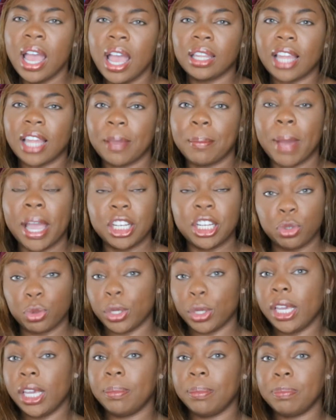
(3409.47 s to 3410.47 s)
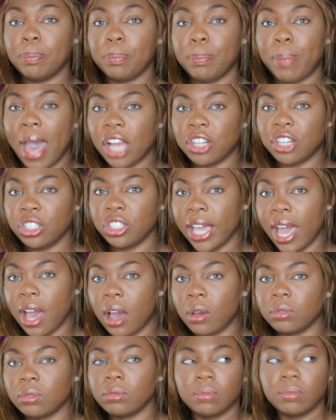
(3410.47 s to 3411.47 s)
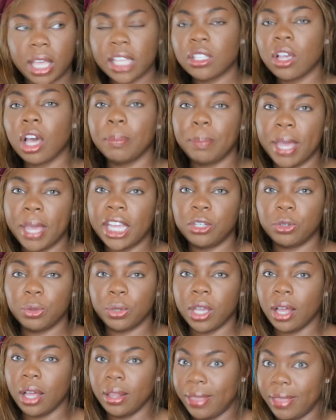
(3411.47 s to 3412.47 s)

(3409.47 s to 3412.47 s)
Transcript: Like my dream pageant gown is on Patreon.